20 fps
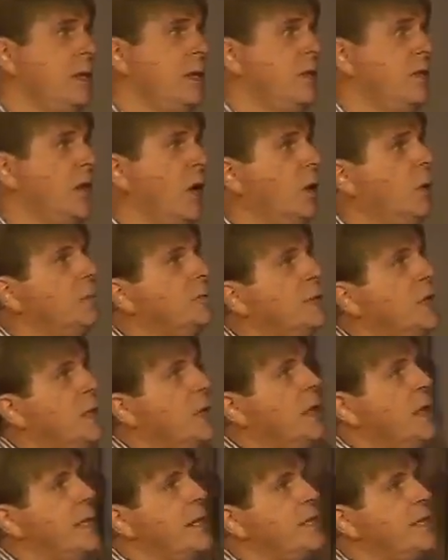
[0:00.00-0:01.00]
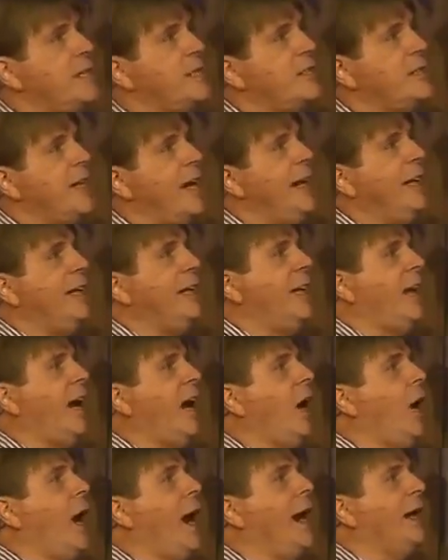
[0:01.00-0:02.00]
So, he says, Take
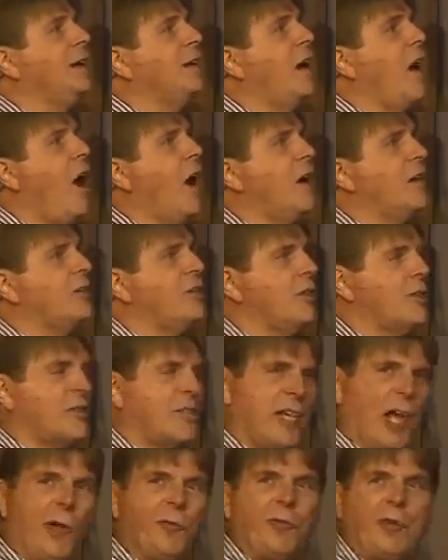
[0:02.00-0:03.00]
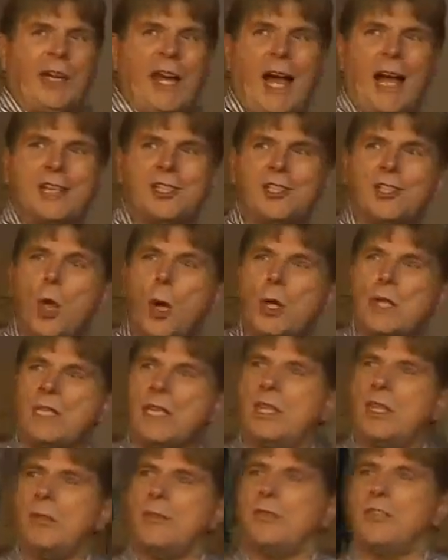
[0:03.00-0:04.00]
care and guard yourself against. Notice
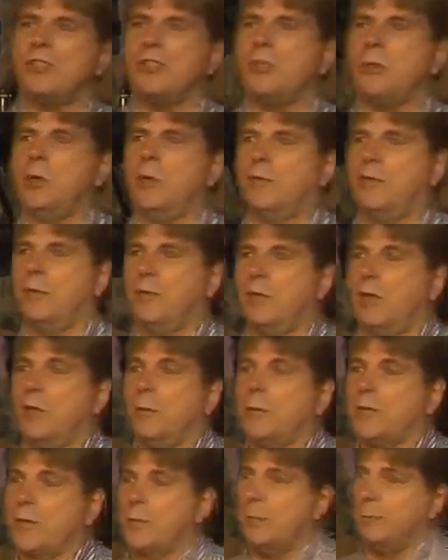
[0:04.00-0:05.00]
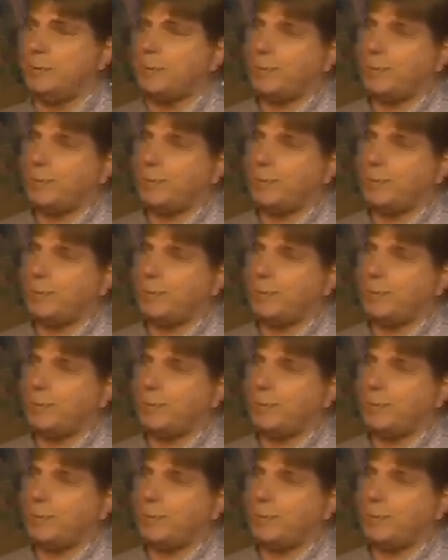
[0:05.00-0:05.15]
he uses two different verbs